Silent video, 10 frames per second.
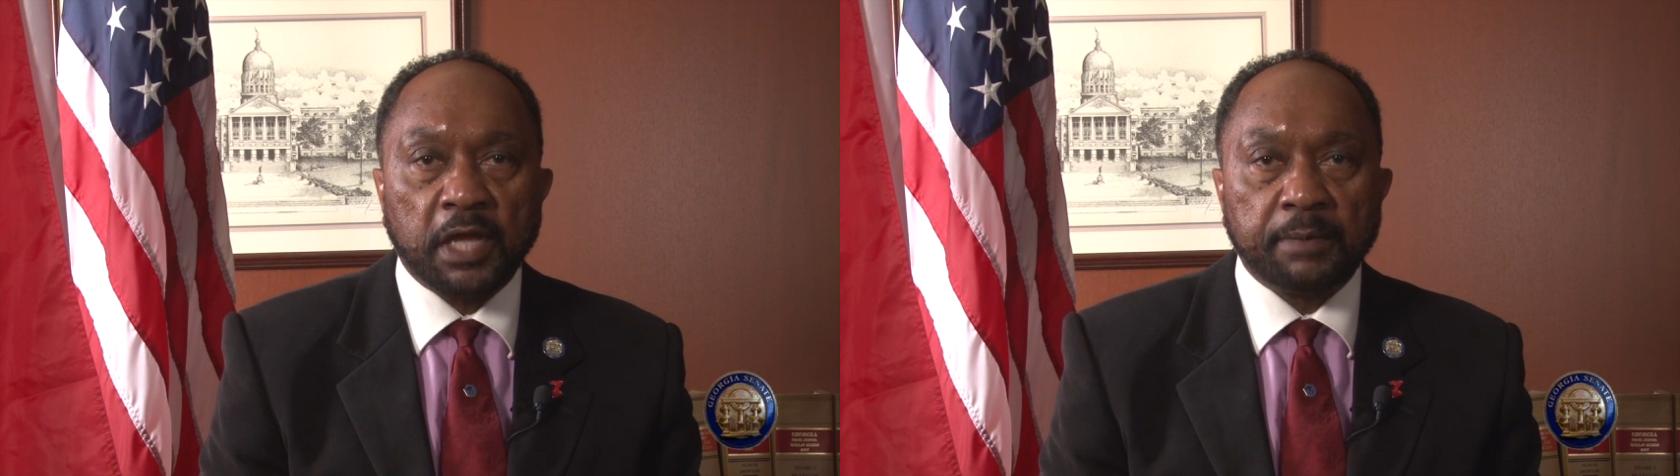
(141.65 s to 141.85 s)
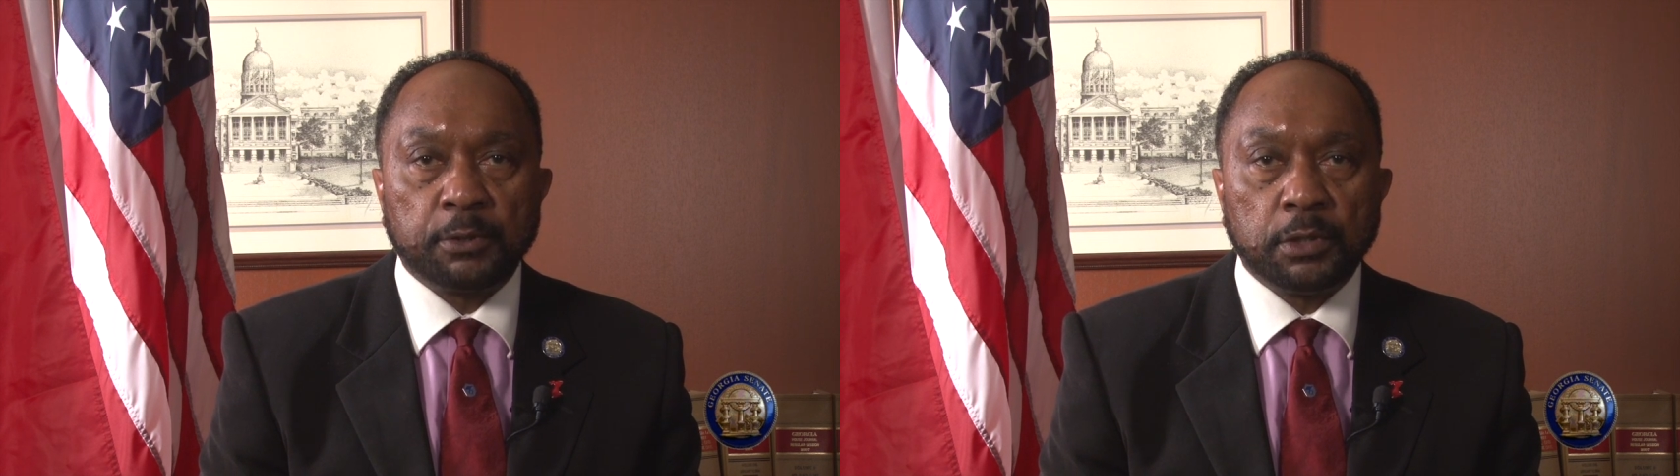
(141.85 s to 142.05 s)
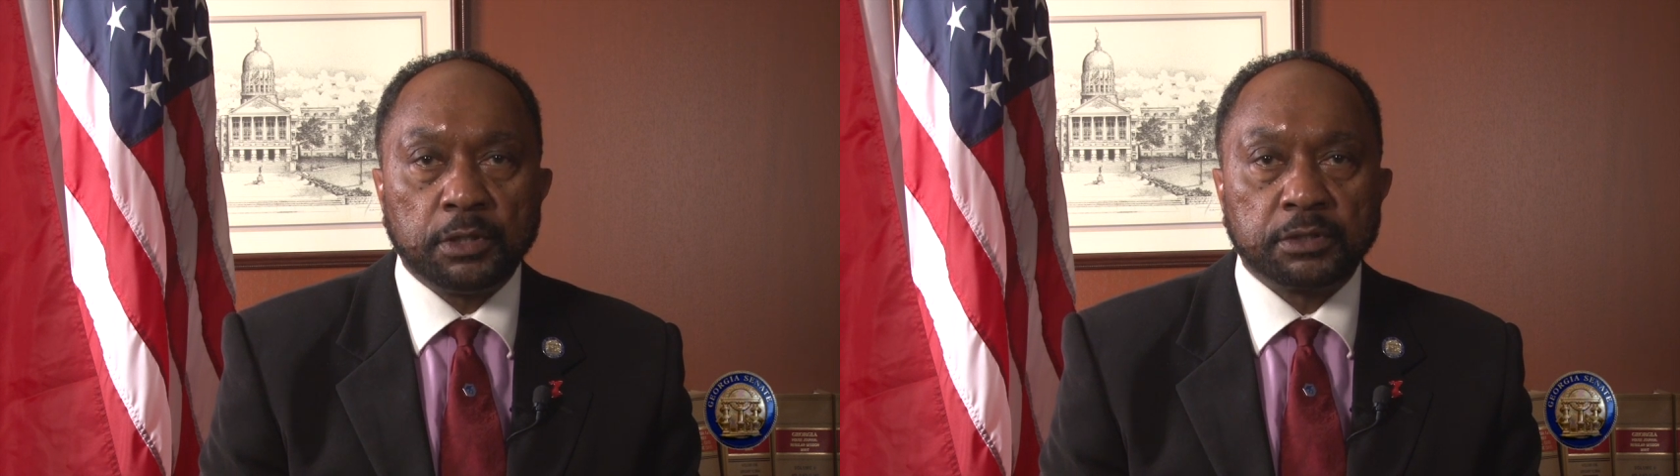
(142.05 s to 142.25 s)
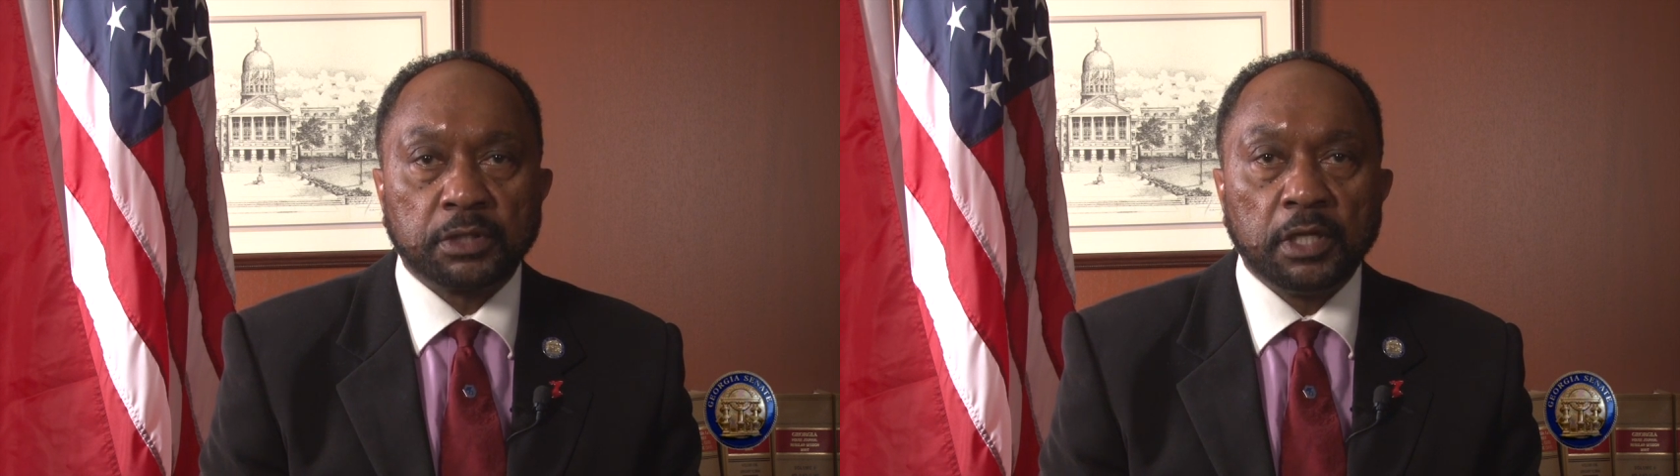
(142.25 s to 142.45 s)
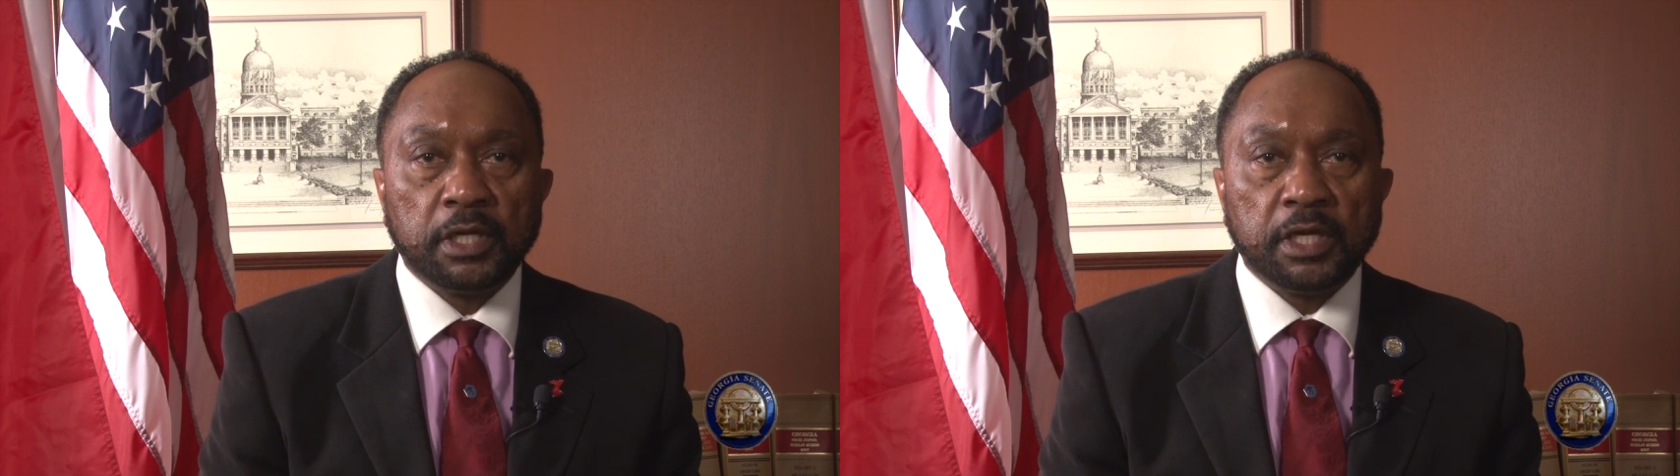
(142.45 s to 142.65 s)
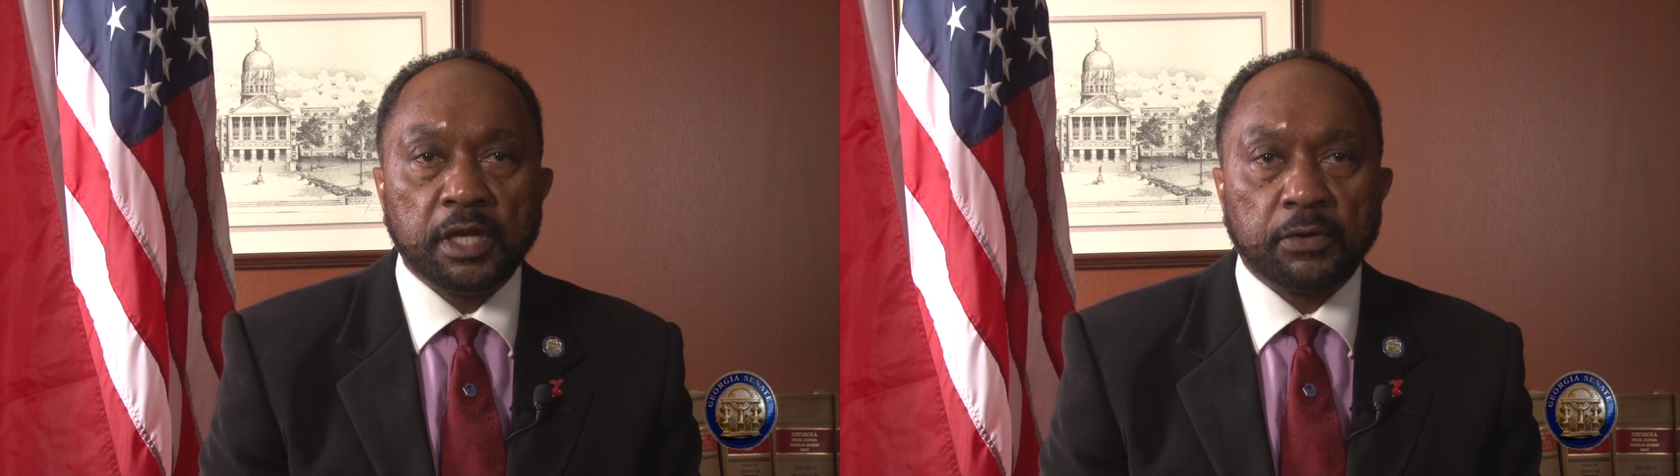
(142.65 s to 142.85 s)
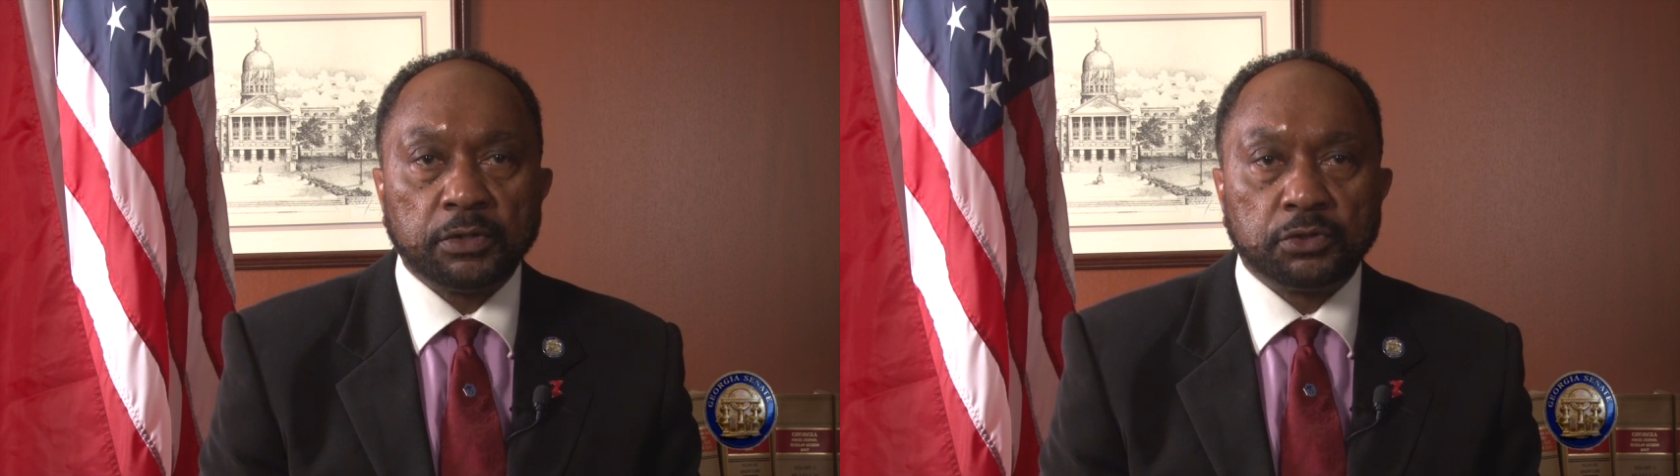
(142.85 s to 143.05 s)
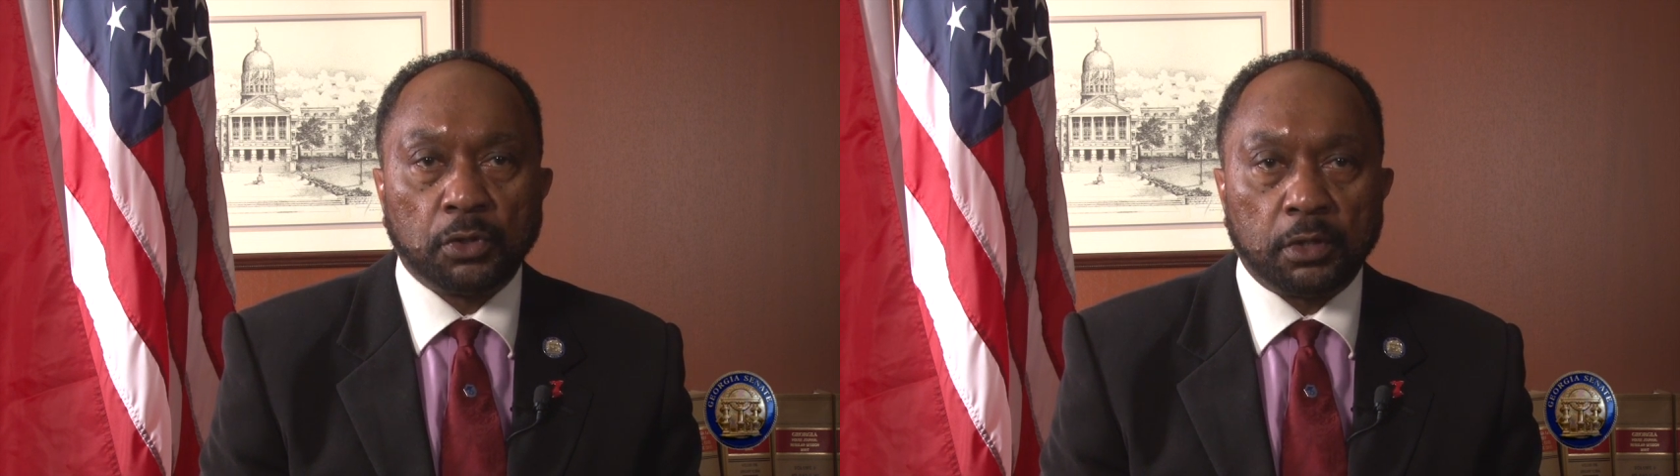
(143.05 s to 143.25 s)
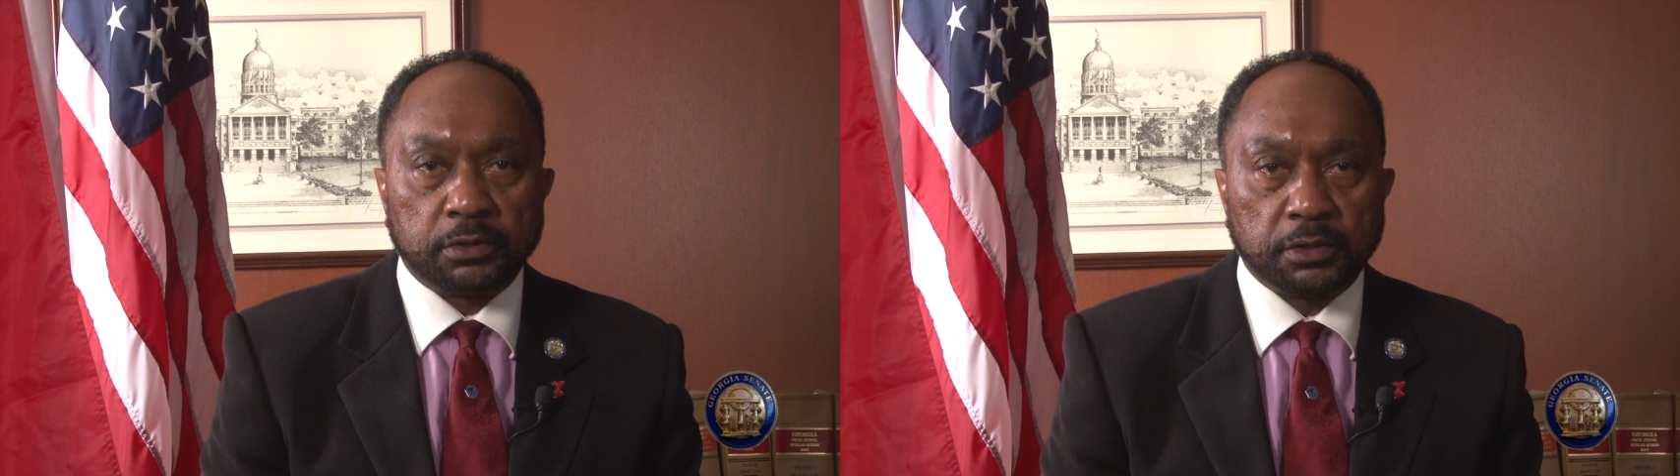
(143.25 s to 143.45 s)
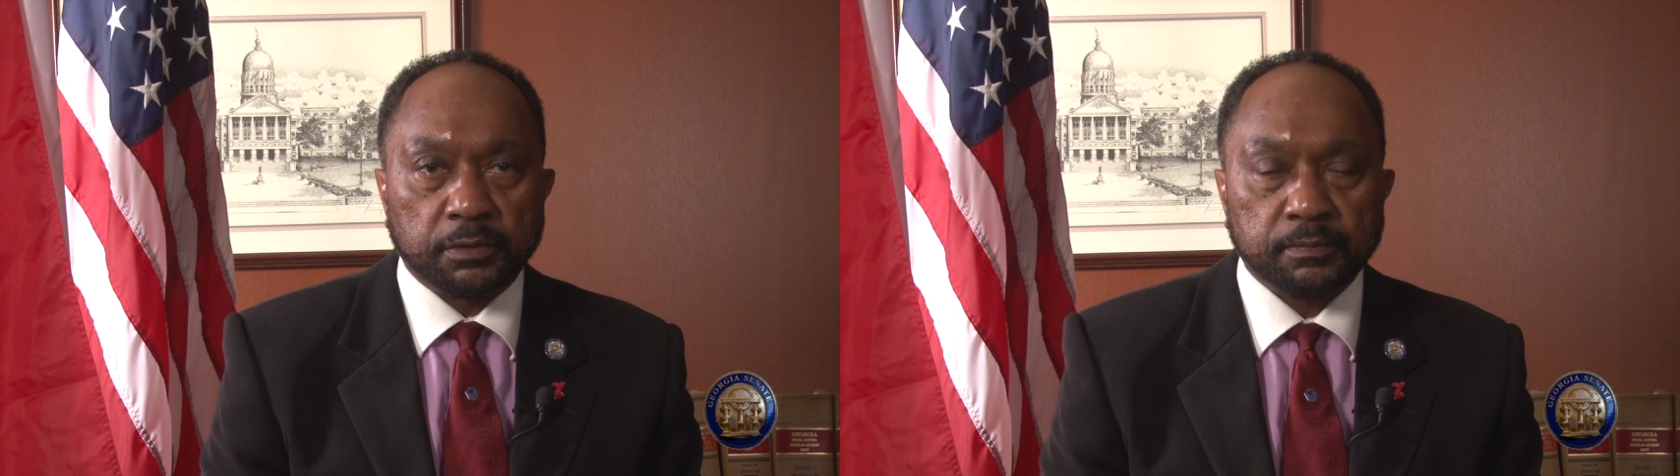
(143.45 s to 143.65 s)
neighborhoods here in
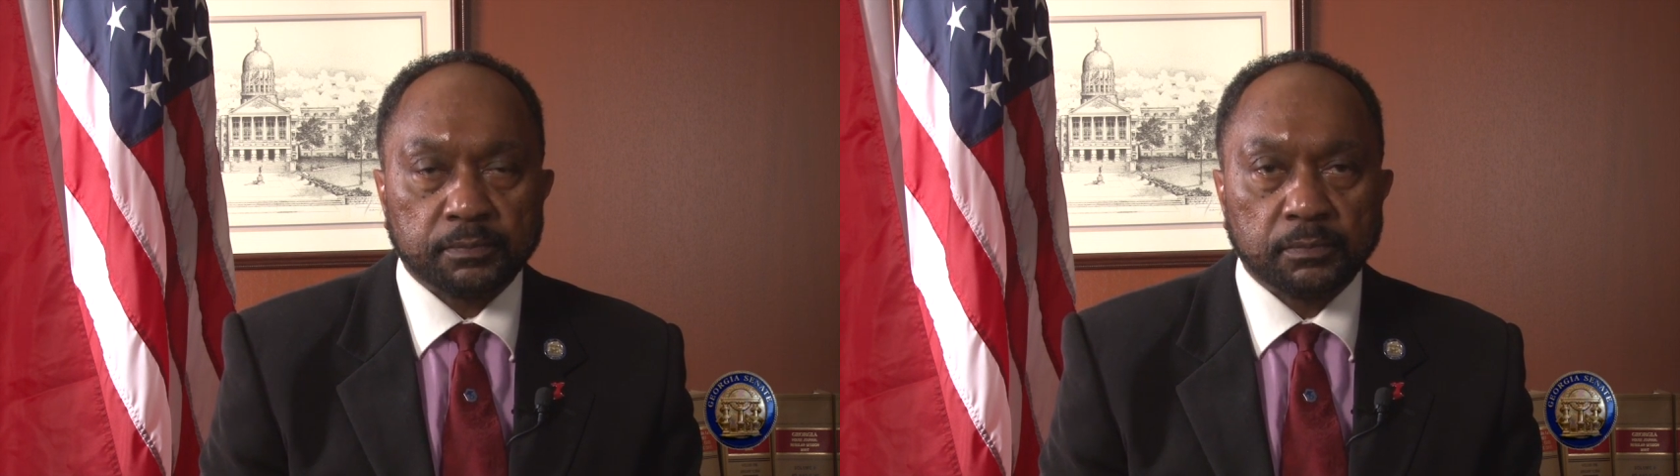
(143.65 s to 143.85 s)
Georgia.